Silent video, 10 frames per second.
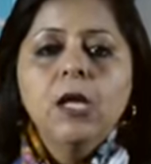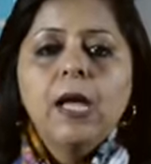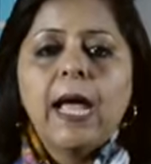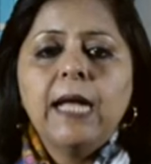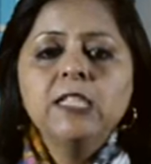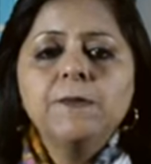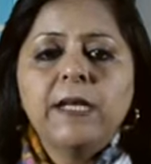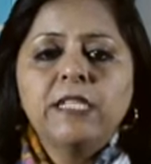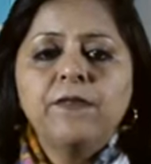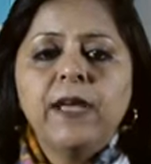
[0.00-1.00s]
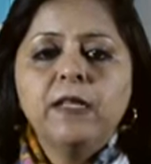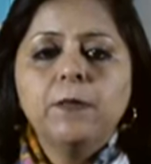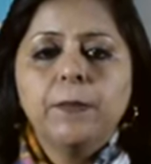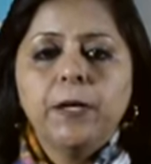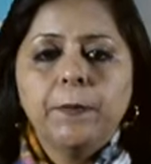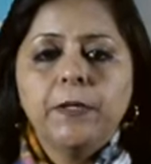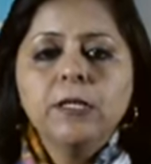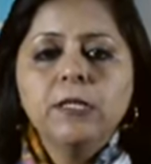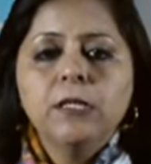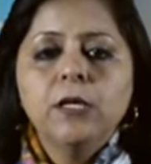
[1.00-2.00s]
and specifying the
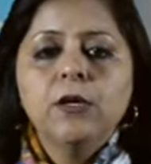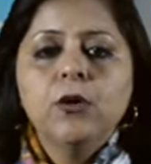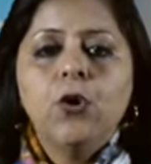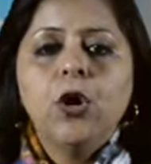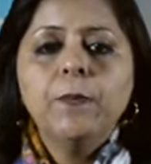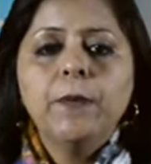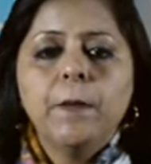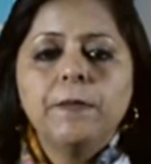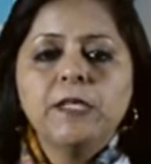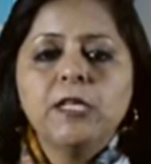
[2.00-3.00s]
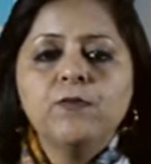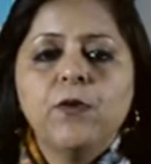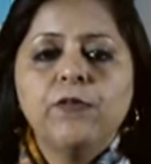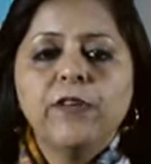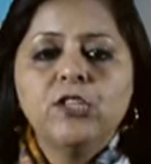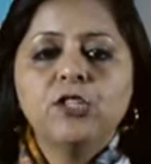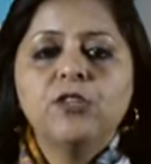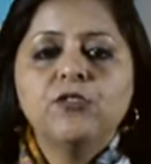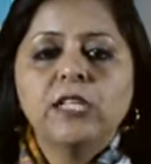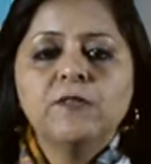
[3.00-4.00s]
purpose or purposes for which the
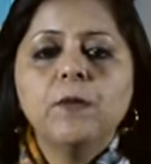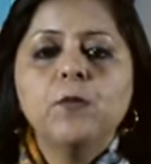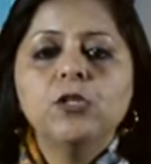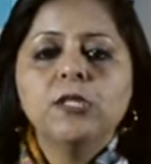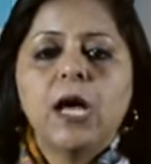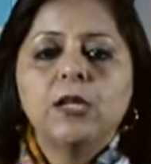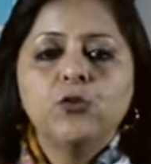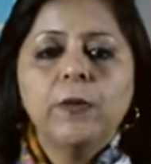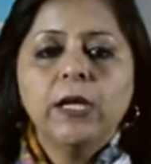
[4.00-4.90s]
transfer books are to be